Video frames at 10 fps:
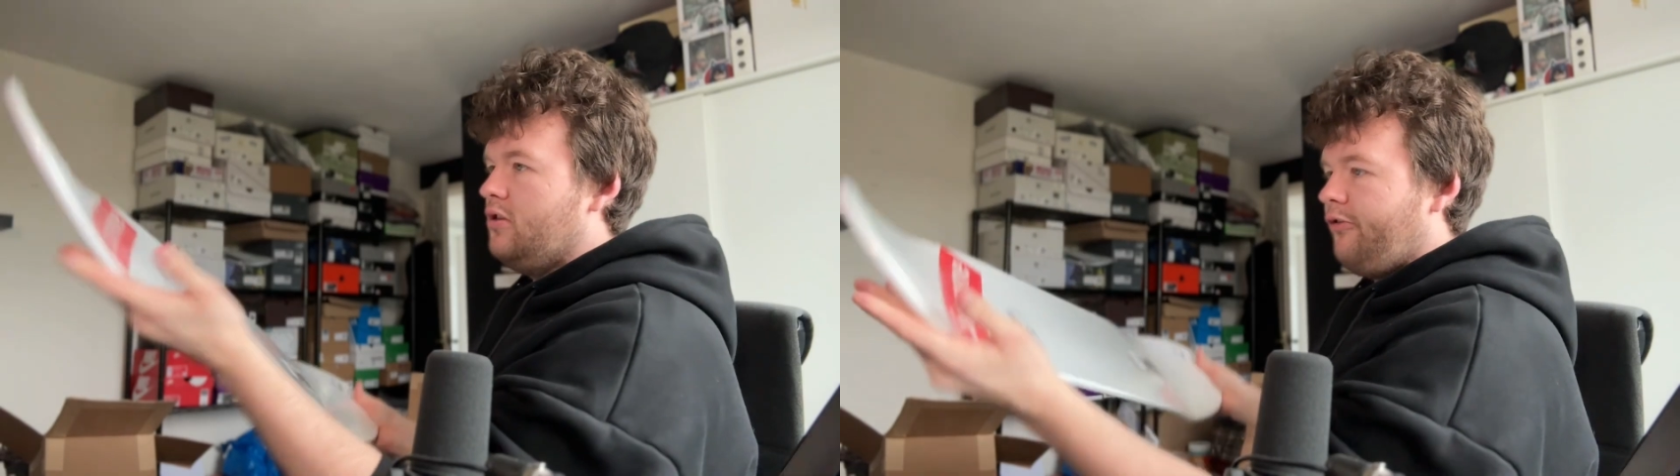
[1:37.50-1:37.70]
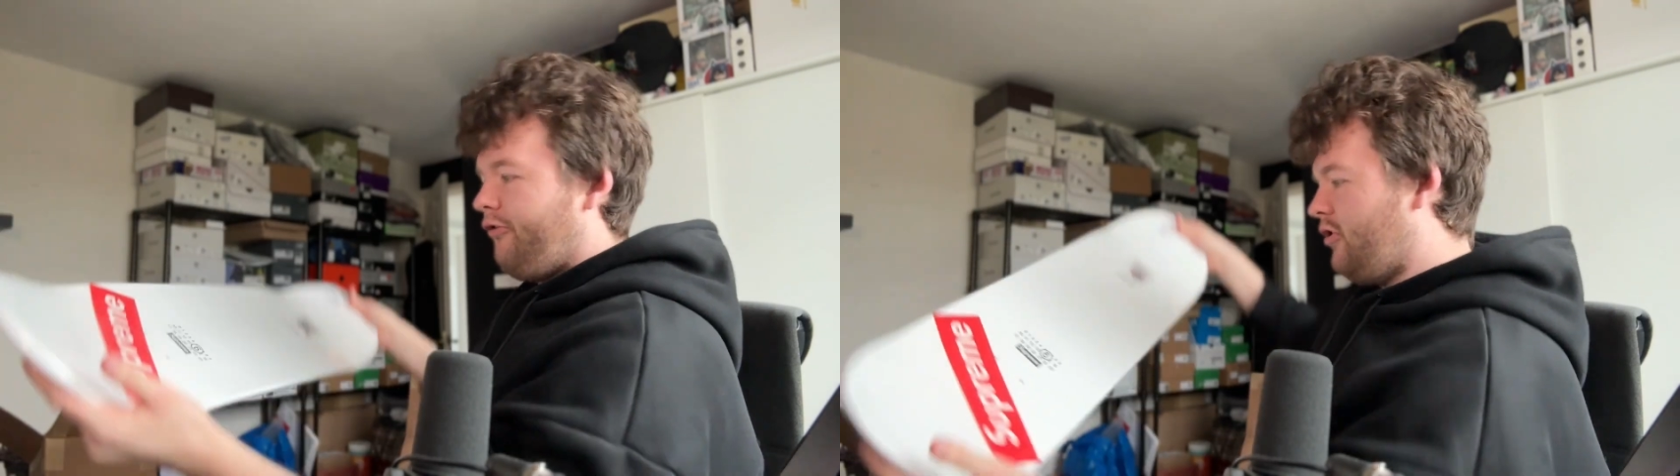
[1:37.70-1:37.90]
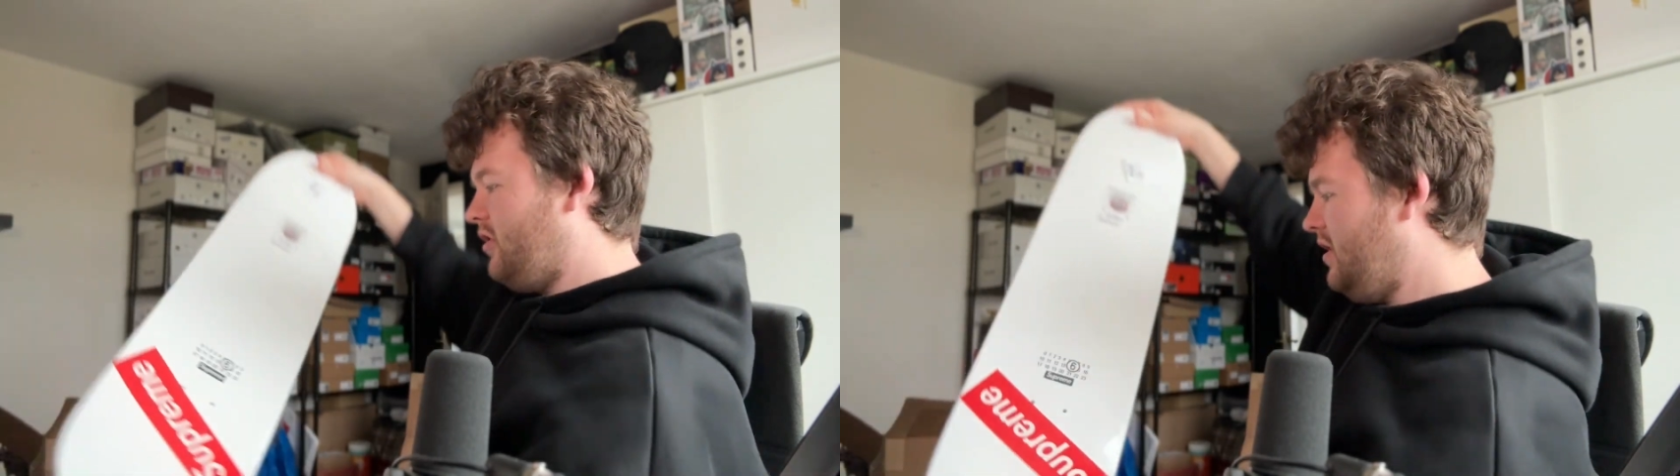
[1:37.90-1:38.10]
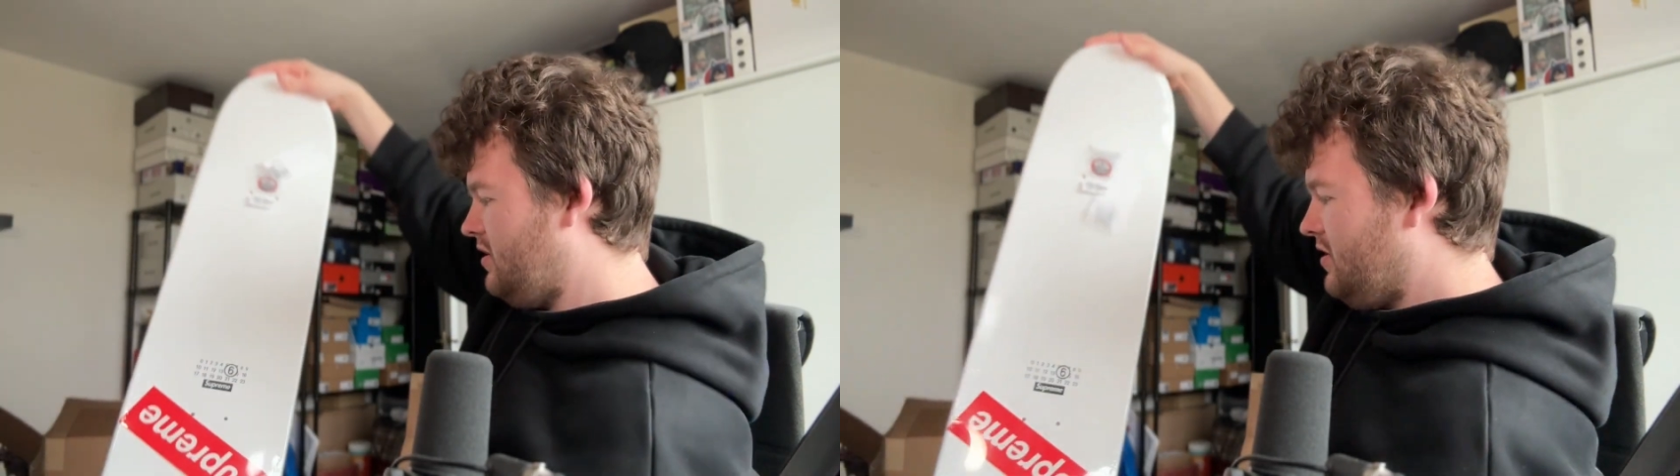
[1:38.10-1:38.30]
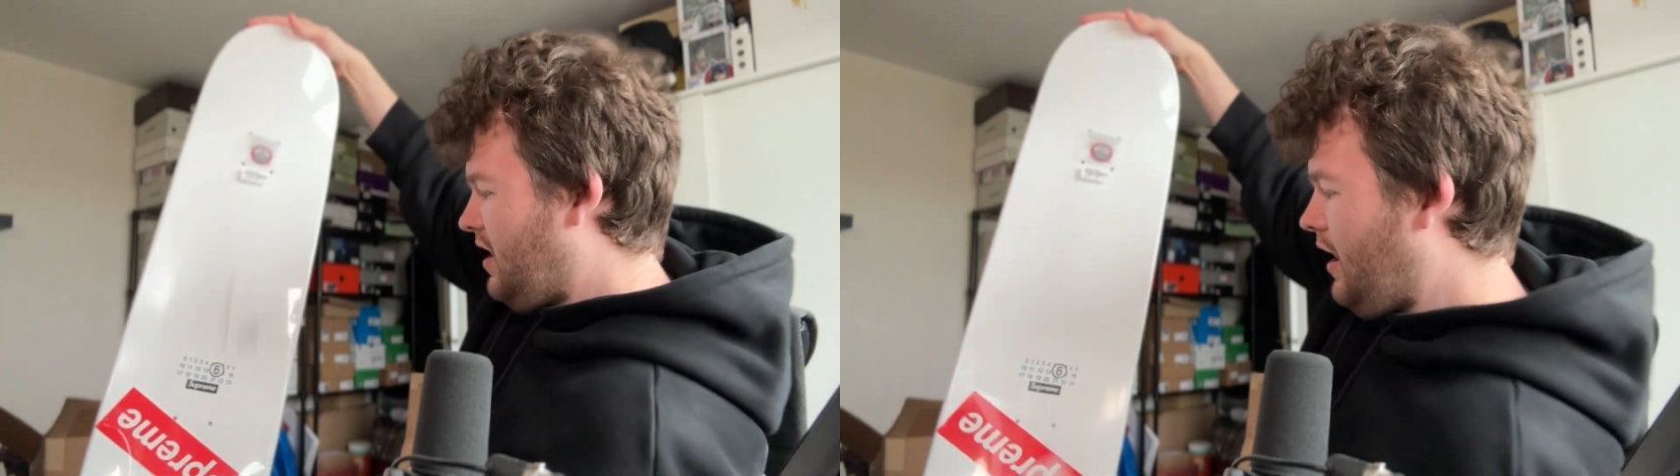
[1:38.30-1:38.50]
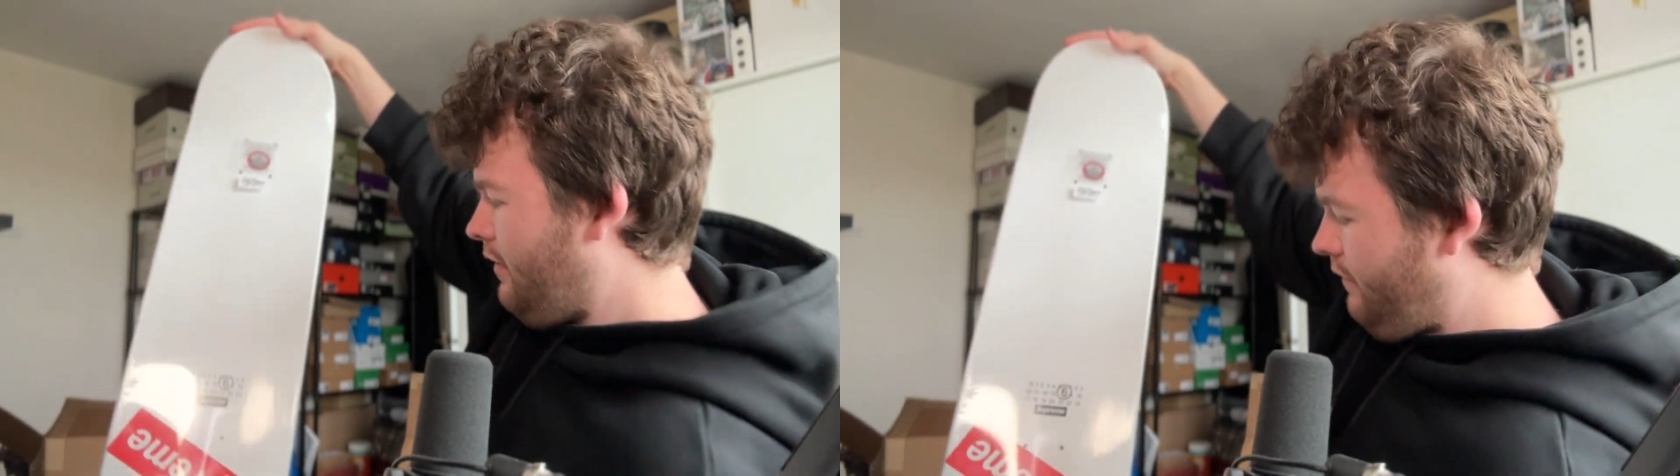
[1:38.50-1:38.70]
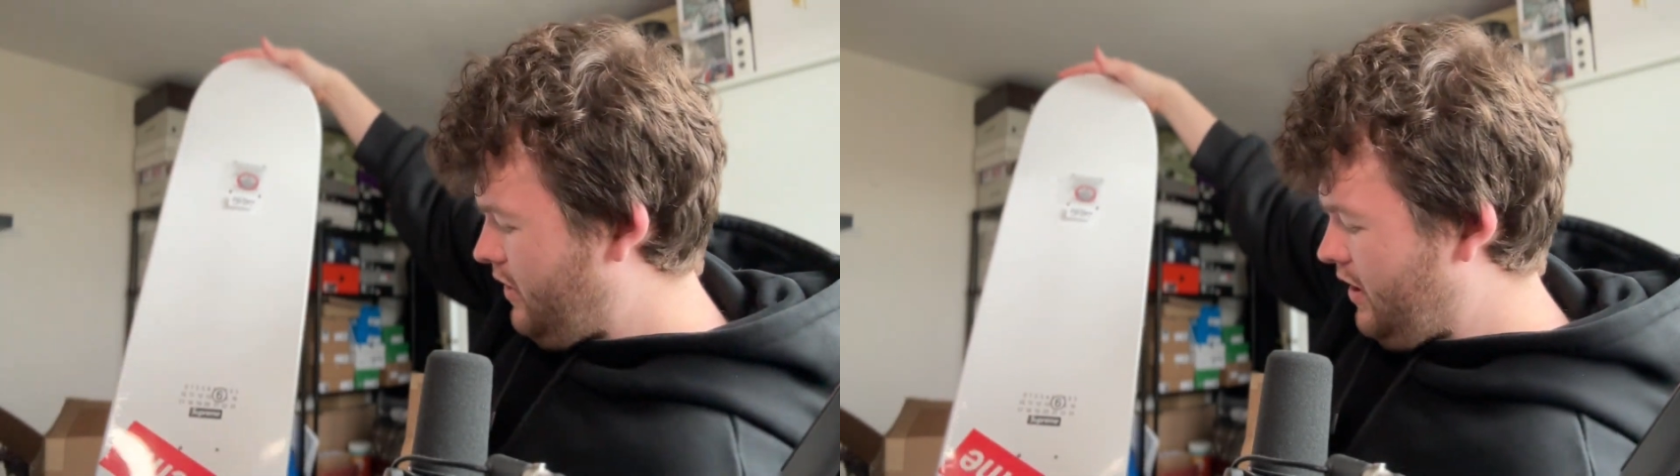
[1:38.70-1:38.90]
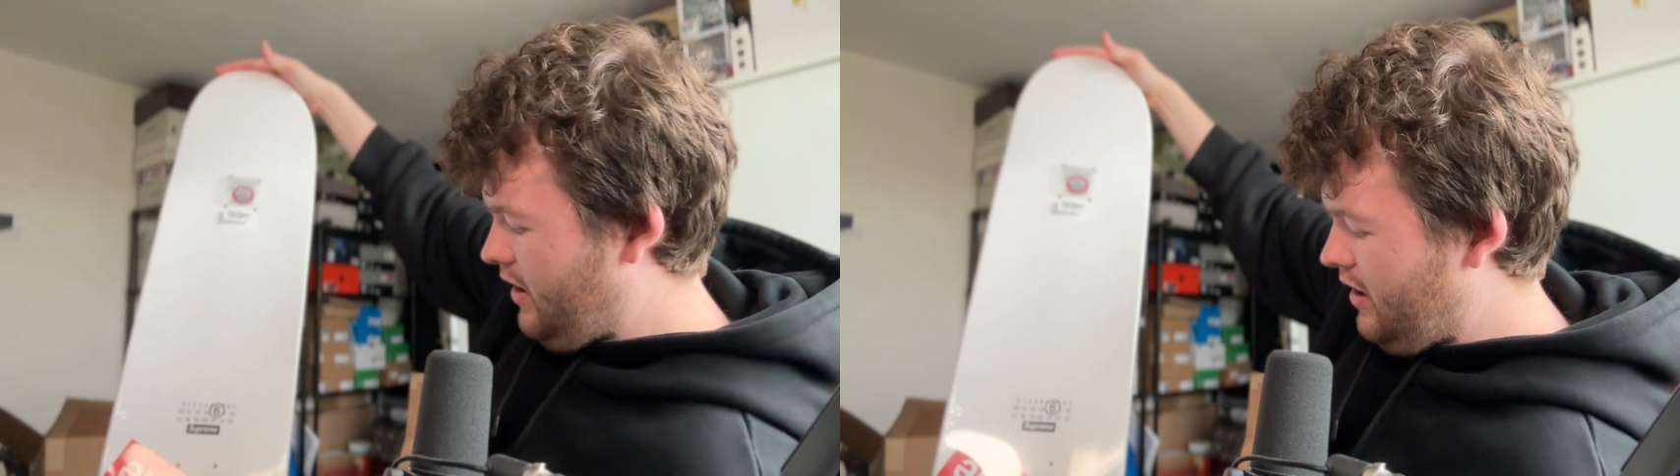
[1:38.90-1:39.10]
the front, it does have
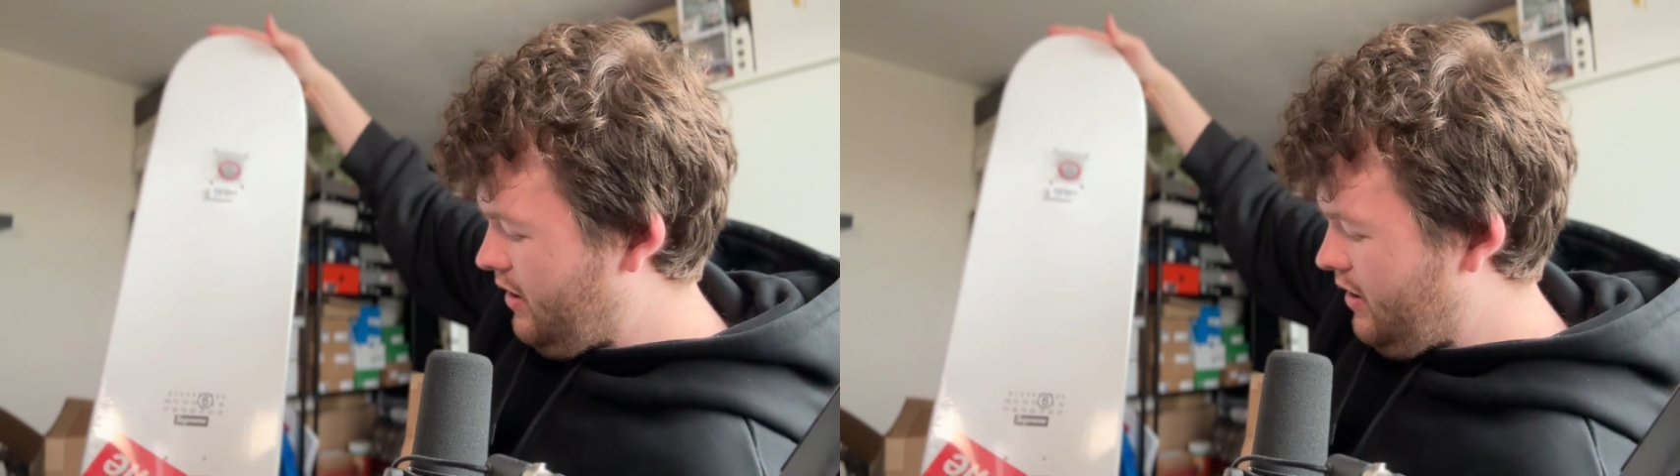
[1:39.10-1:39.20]
the